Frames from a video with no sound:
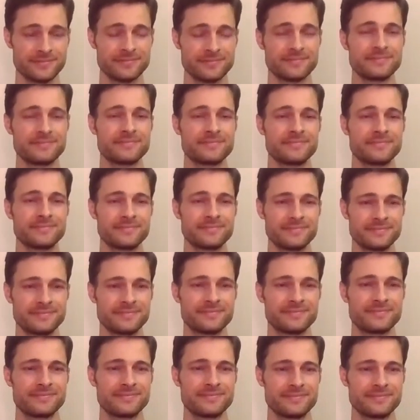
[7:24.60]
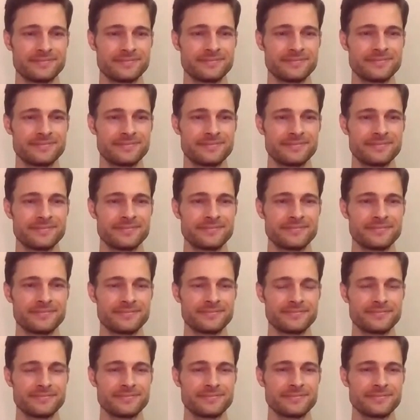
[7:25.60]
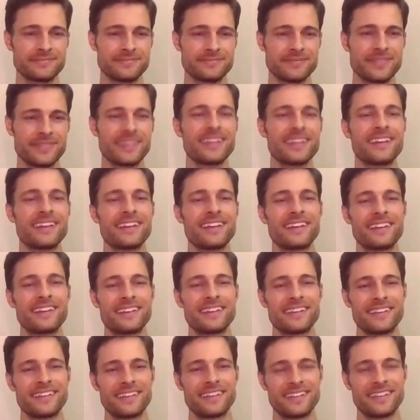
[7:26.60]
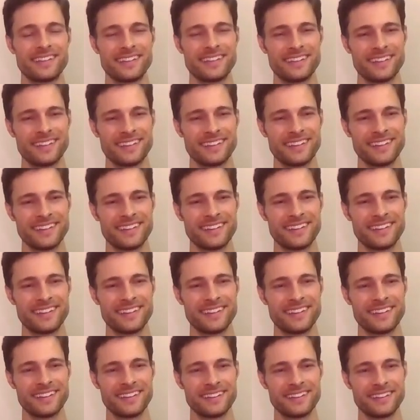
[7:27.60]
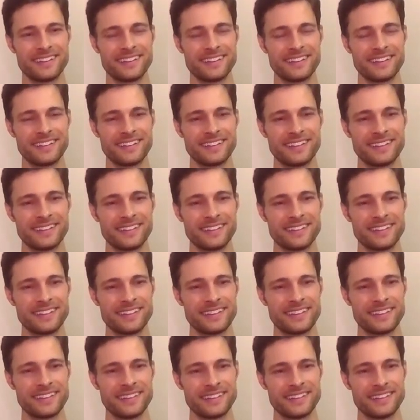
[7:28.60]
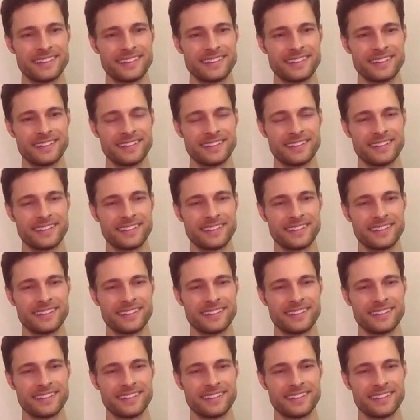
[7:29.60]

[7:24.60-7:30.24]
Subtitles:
(silent)